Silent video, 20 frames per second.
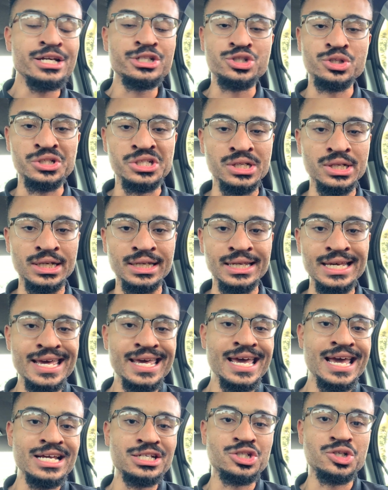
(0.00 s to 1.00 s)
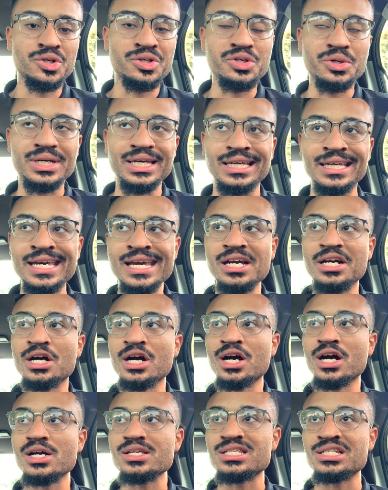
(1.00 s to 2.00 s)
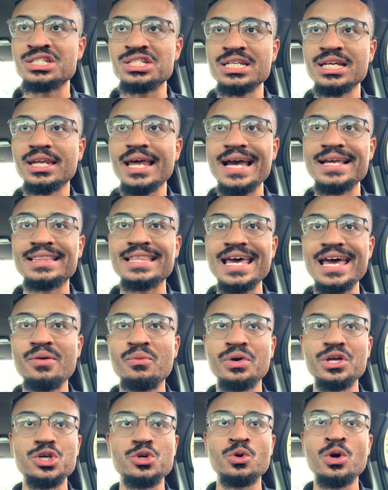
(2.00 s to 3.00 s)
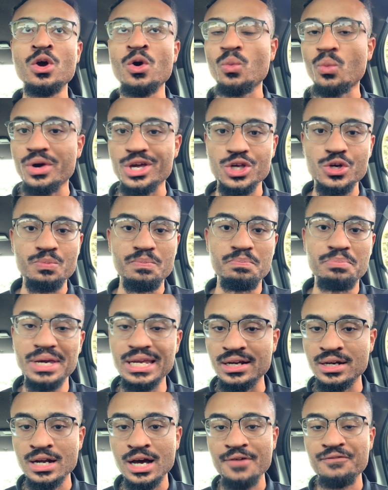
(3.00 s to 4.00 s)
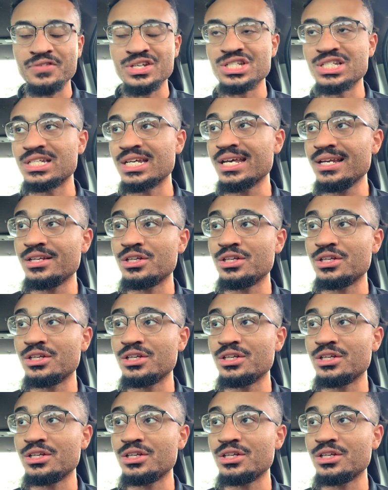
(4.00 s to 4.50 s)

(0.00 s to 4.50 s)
sure you could get girls and shit like that when you beating off and shit.